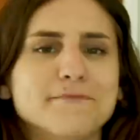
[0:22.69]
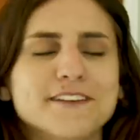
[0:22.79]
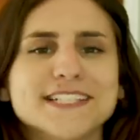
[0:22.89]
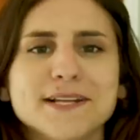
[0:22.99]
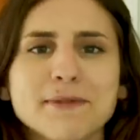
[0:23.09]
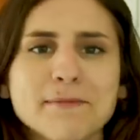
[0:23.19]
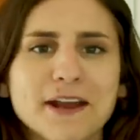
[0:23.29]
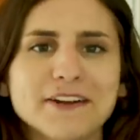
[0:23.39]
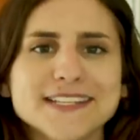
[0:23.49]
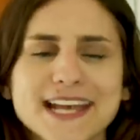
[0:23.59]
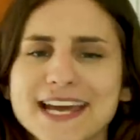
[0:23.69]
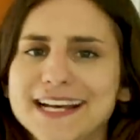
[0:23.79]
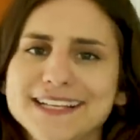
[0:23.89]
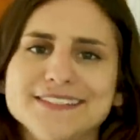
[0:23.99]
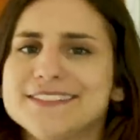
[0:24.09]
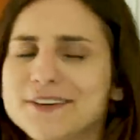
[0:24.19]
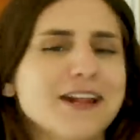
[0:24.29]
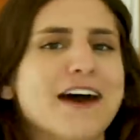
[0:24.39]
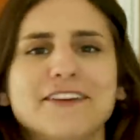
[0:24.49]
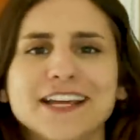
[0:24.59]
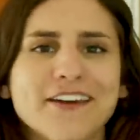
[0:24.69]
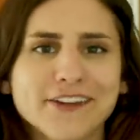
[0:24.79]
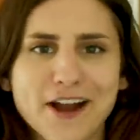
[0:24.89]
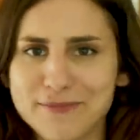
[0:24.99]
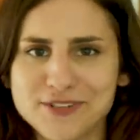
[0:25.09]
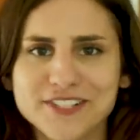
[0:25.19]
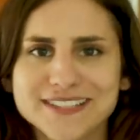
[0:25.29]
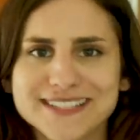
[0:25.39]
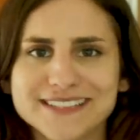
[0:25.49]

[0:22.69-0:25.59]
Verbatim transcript: I'm visiting my parents and I don't have any other options.